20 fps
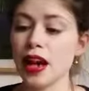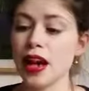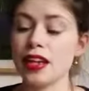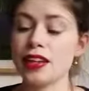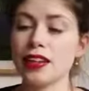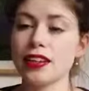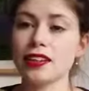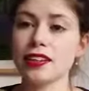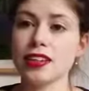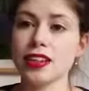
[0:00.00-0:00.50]

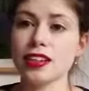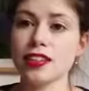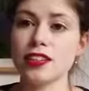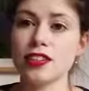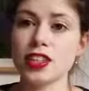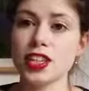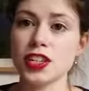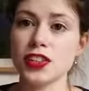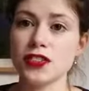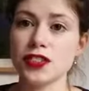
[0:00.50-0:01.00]
And this
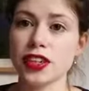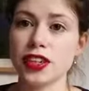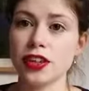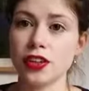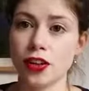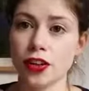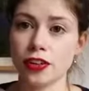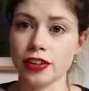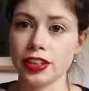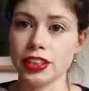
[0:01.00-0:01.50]
is tea tree
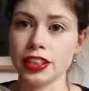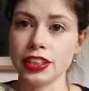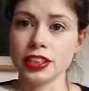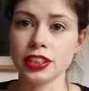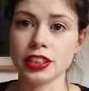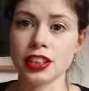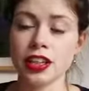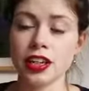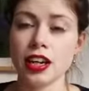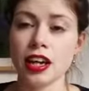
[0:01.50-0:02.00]
and
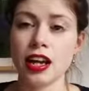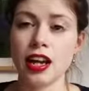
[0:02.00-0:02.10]
orange.